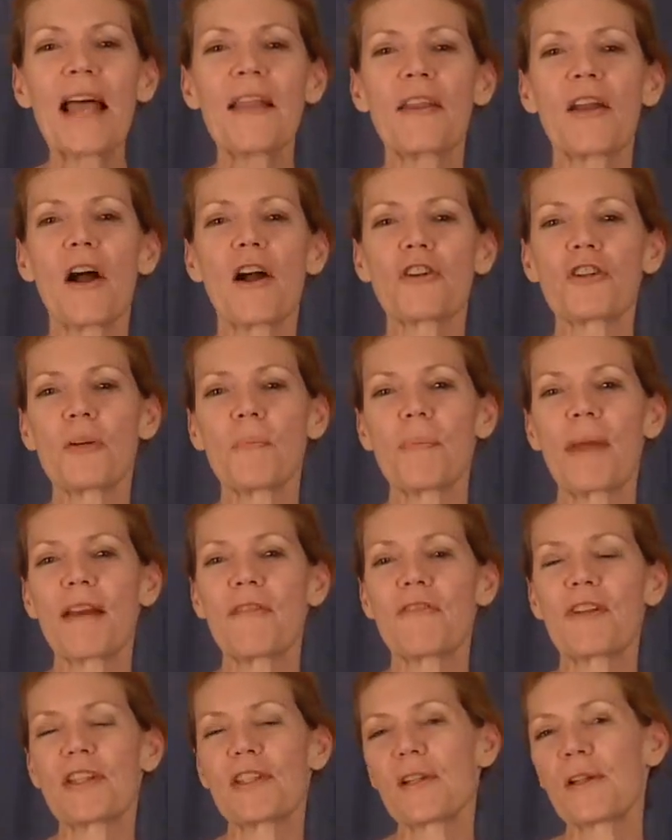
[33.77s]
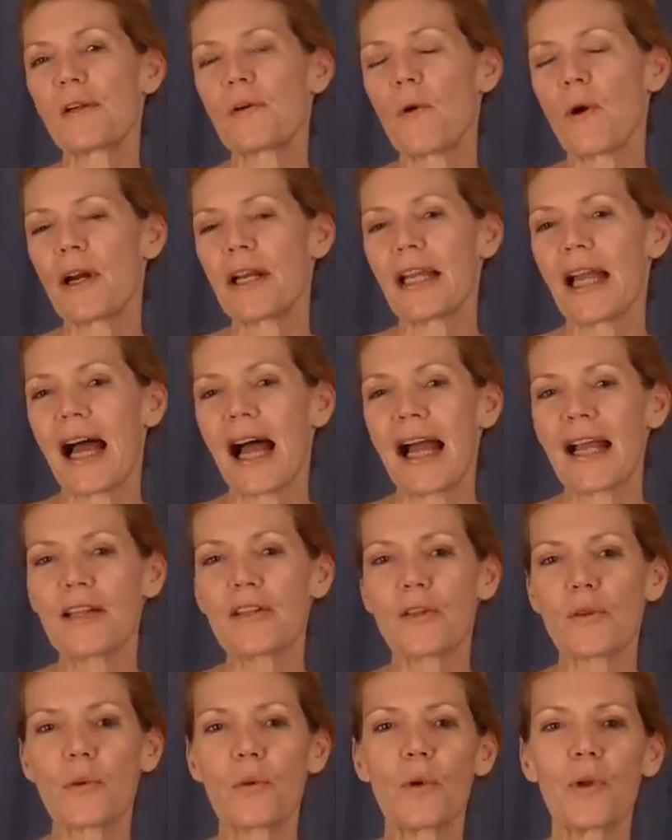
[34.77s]
The auction benefits LaGuardia High
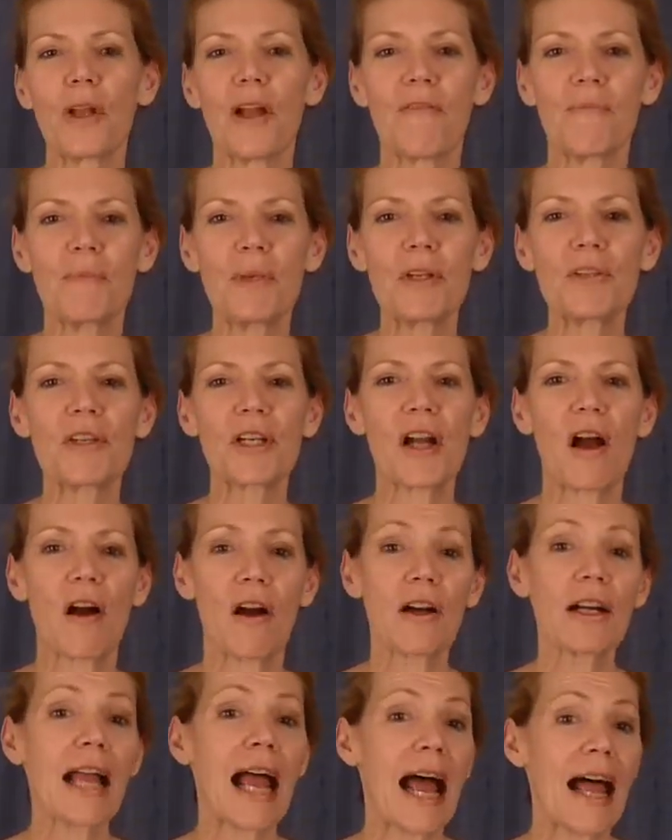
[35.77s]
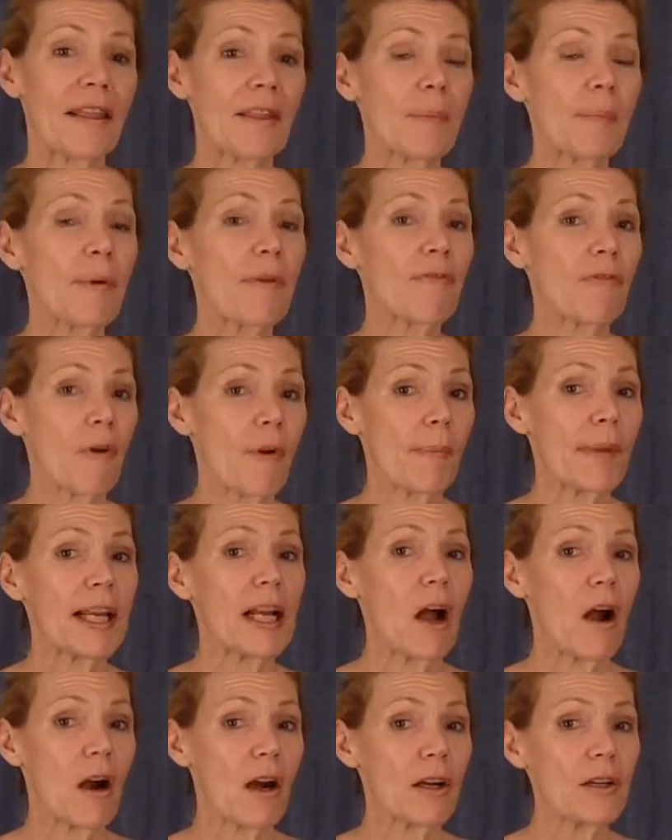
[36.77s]
School of Music, Art, and the
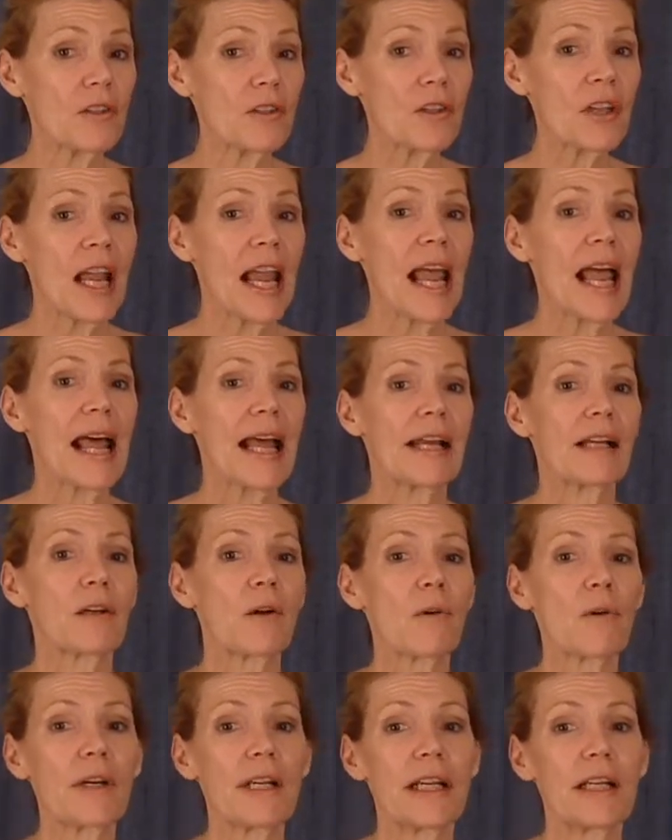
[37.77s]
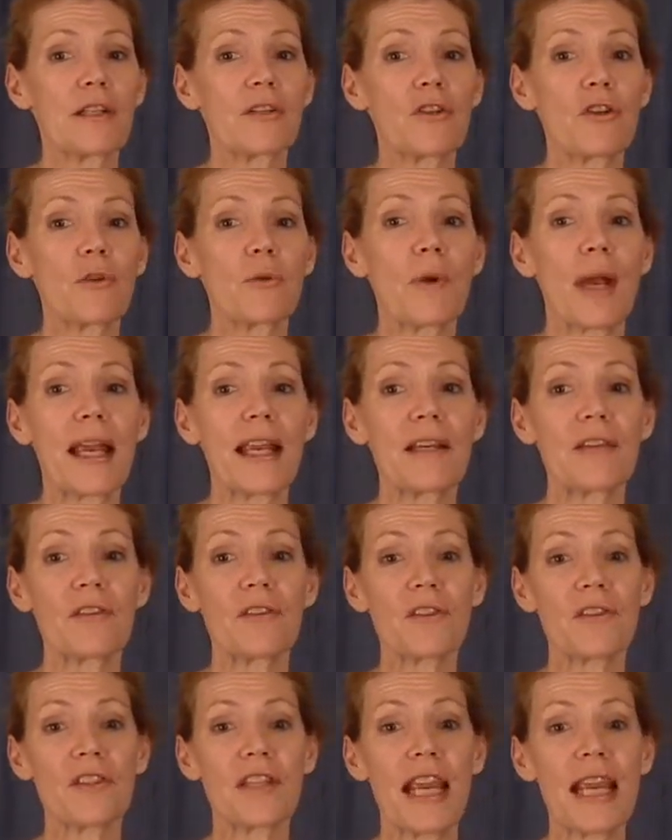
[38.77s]
Performing Arts. And according to a
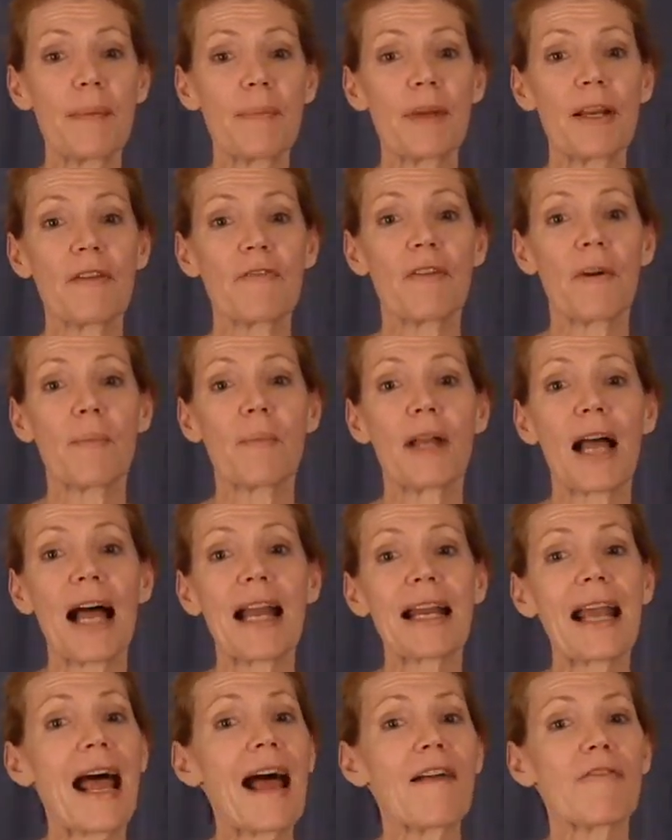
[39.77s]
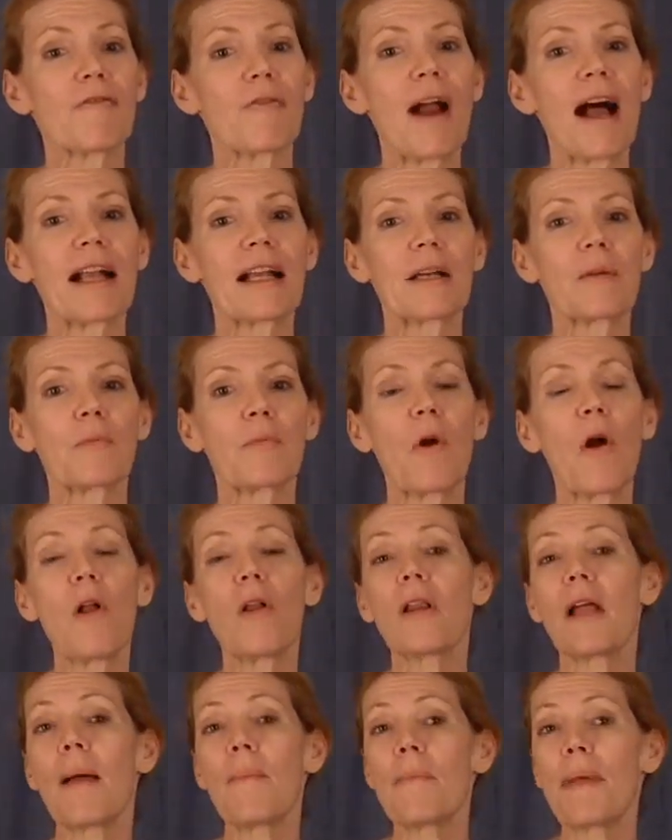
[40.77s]
statement from Gotta Have Rock and
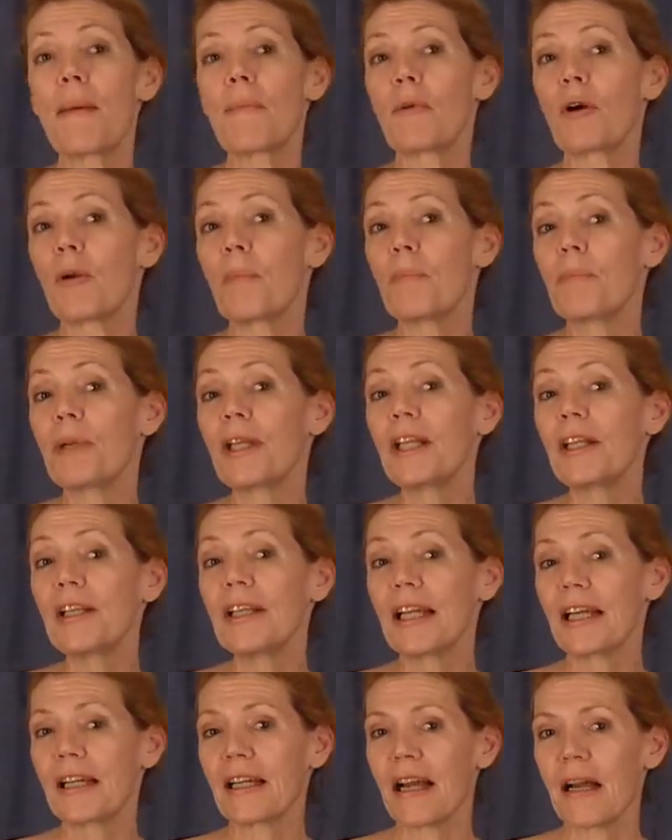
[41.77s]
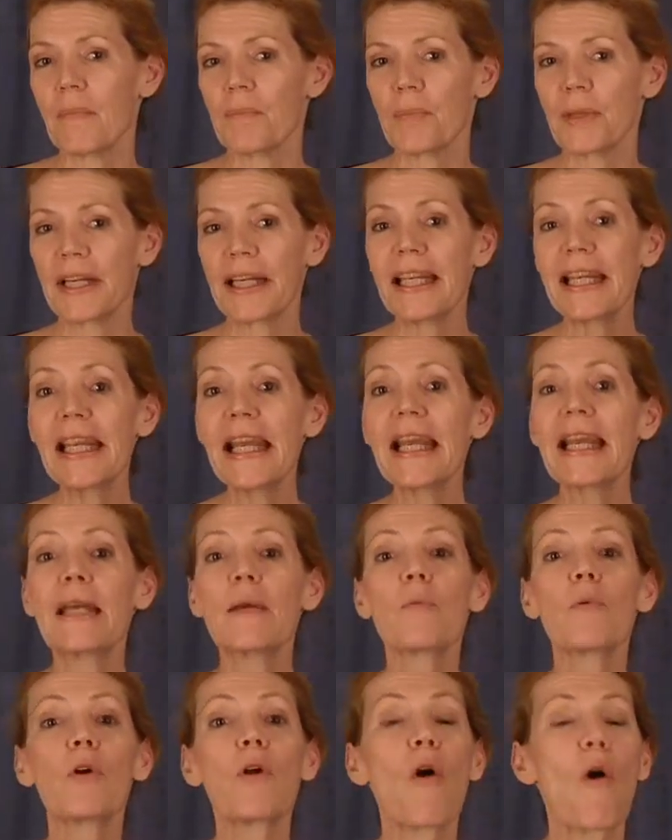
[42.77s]
Roll, a memorabilia company,
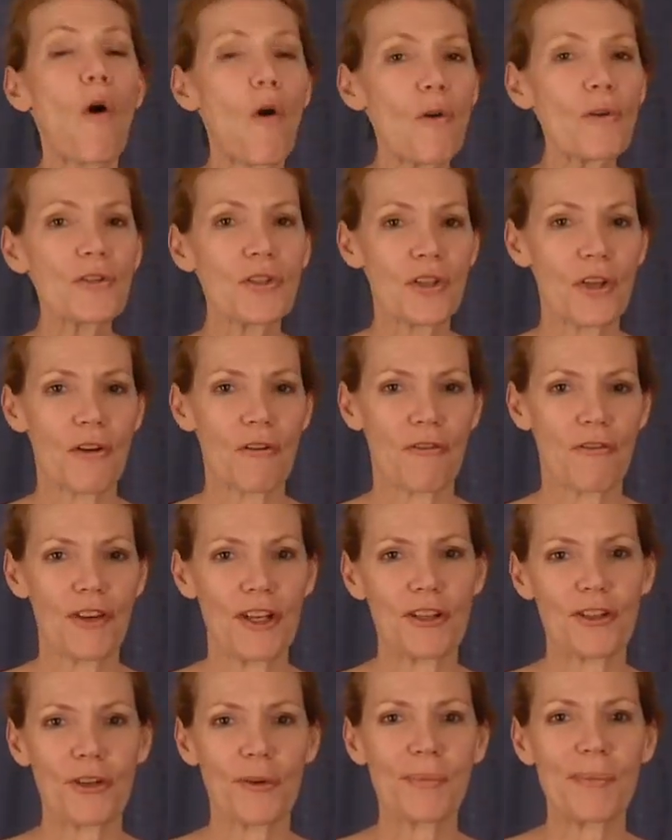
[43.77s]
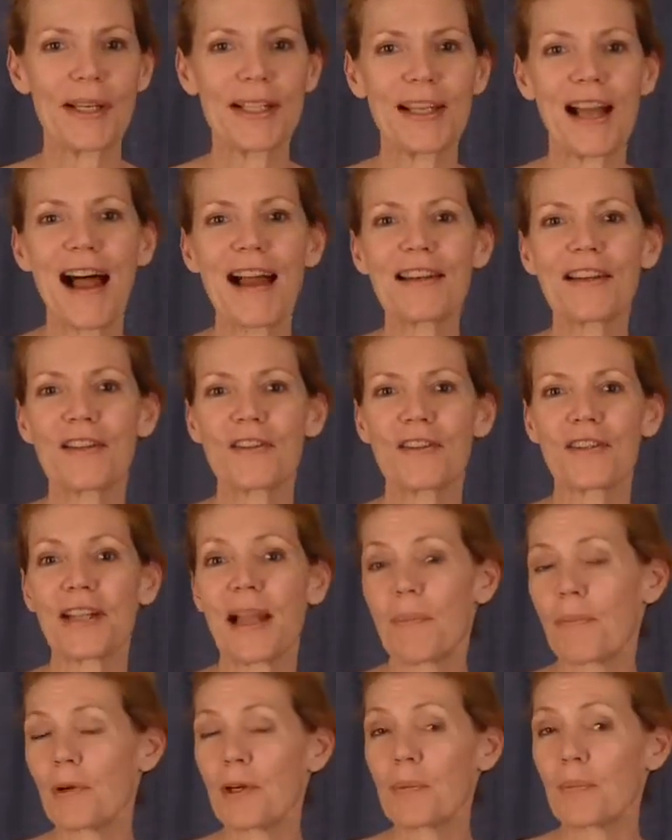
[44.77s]
it will also feature Madonna's
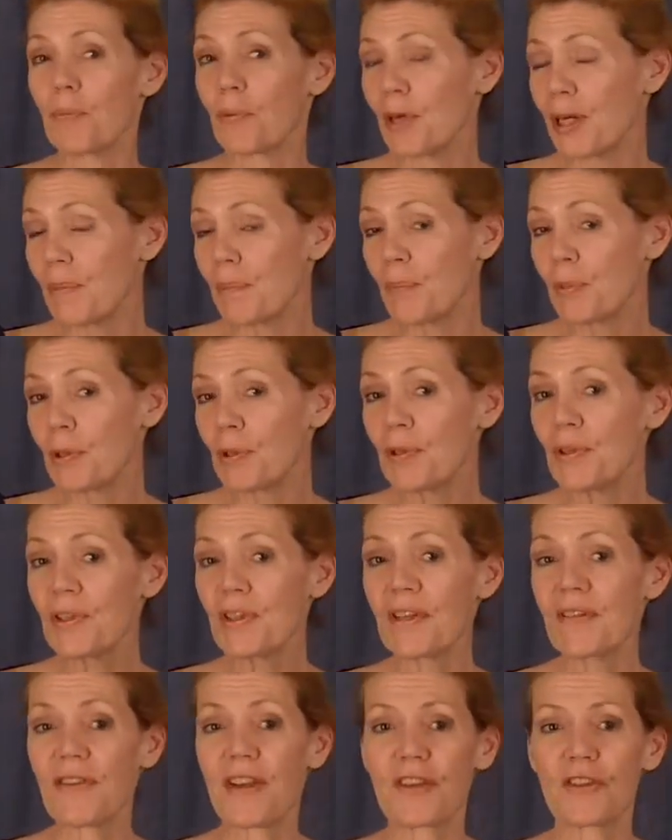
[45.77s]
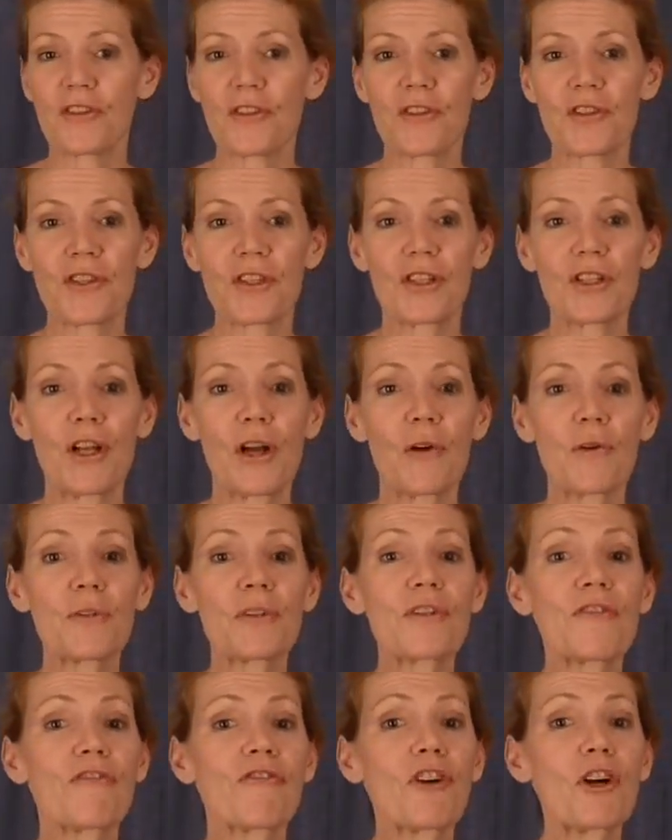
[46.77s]
leopard print boots, Sylvester
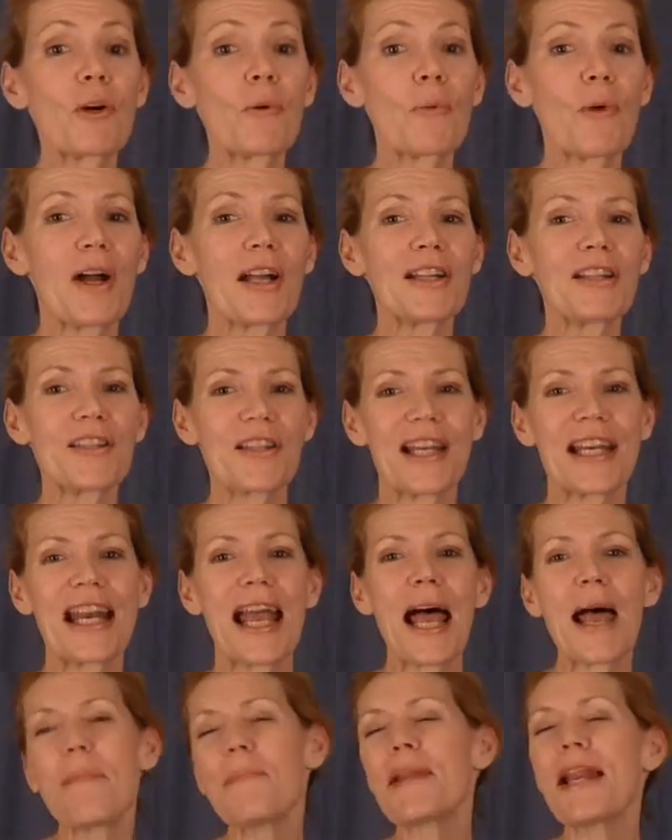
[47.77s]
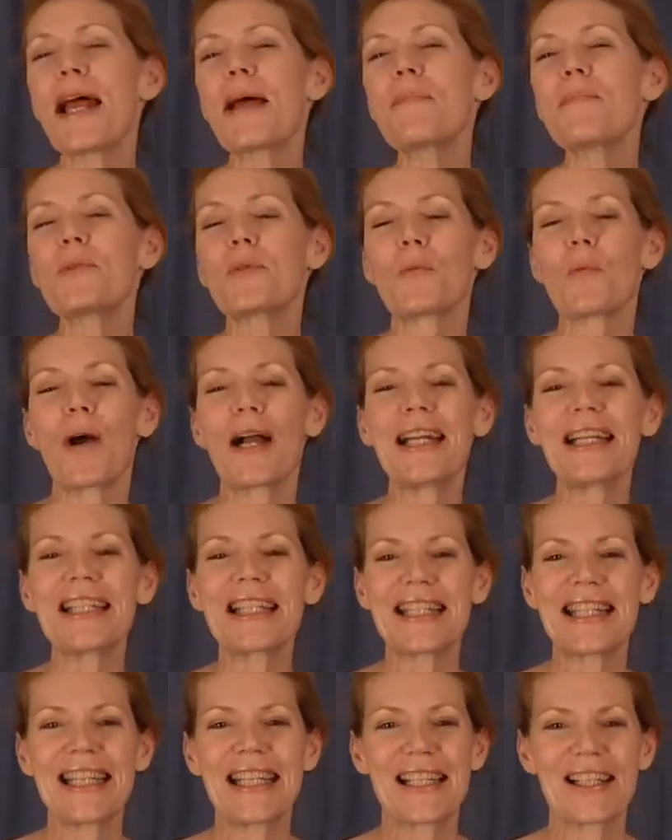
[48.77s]
Stallone's fur ones, and Eminem's
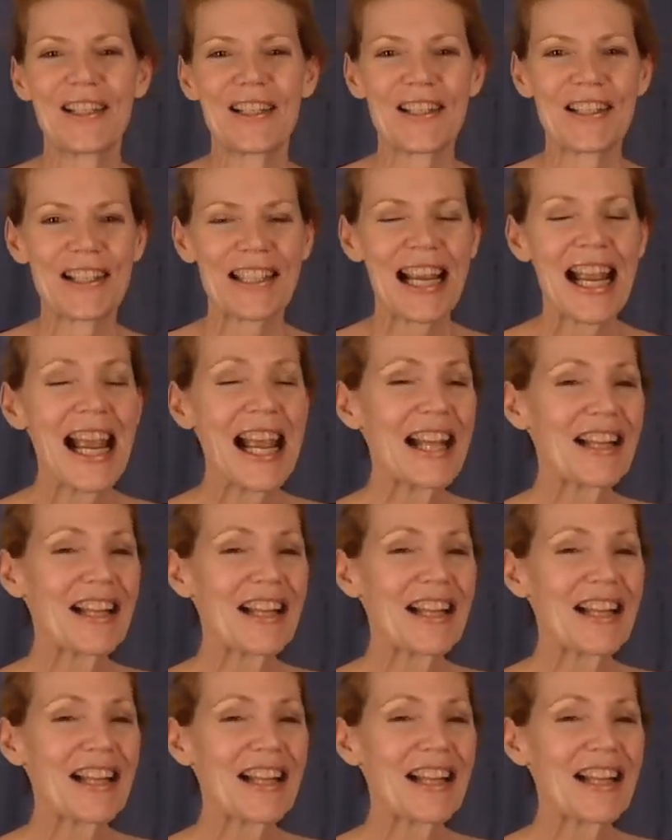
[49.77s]
white sneakers.